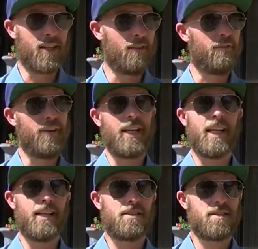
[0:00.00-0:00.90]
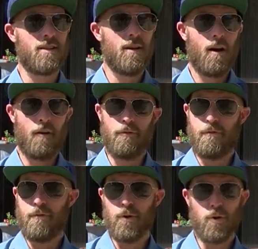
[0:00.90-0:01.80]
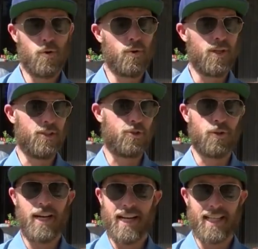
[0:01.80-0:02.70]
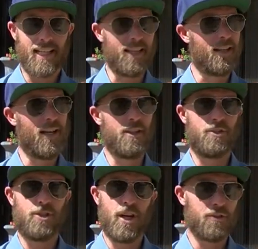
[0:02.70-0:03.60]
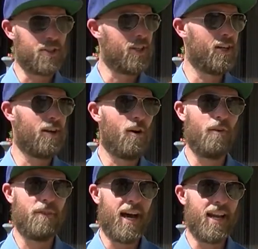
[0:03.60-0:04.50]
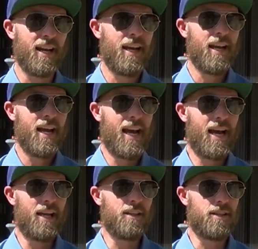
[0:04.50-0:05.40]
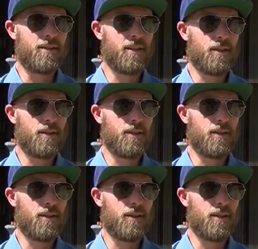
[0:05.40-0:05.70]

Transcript: convenience, of food and drink and, and shelter and all of that. And